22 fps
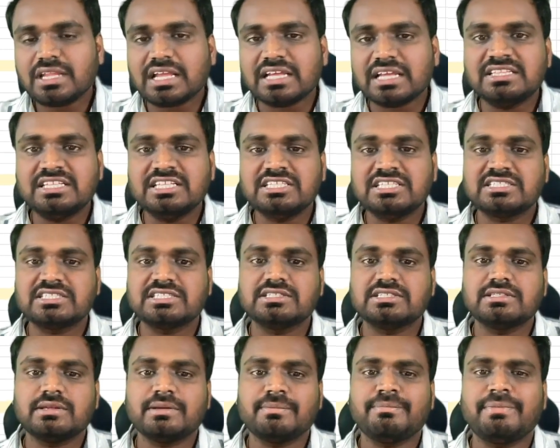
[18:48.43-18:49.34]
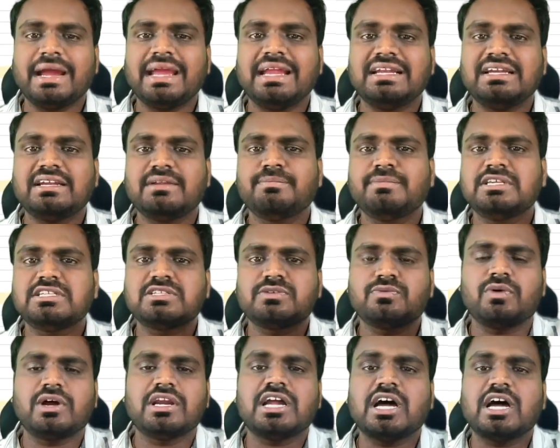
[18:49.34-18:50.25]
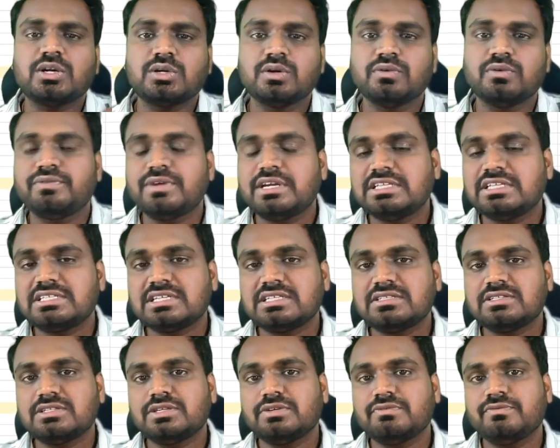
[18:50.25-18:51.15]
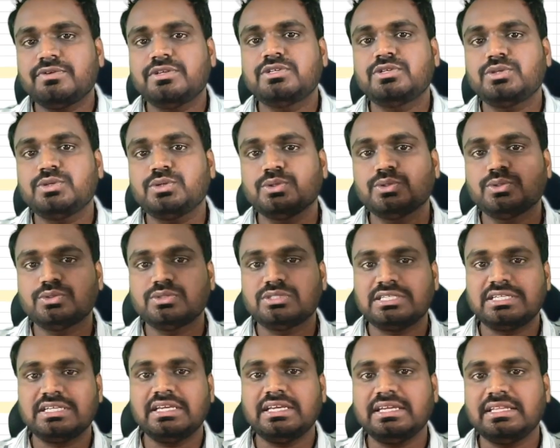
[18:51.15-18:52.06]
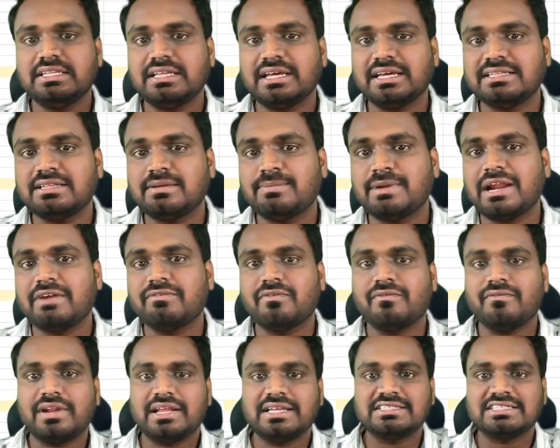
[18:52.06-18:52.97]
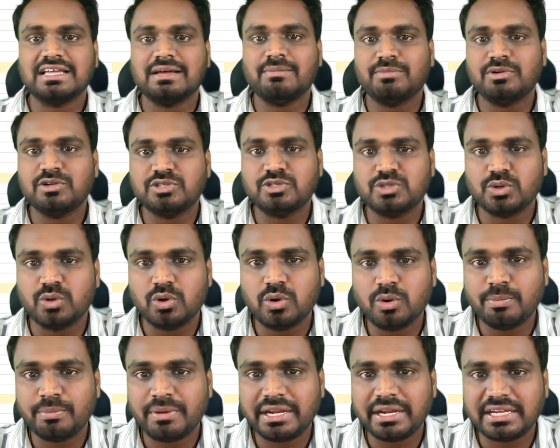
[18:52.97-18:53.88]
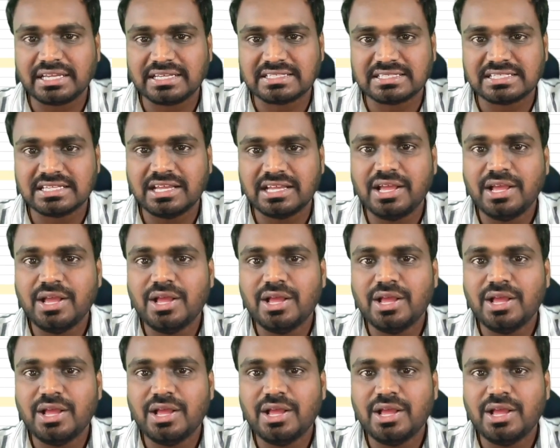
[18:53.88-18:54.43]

this might miss one or two features which you see in other platform. For example, Zoho Meetings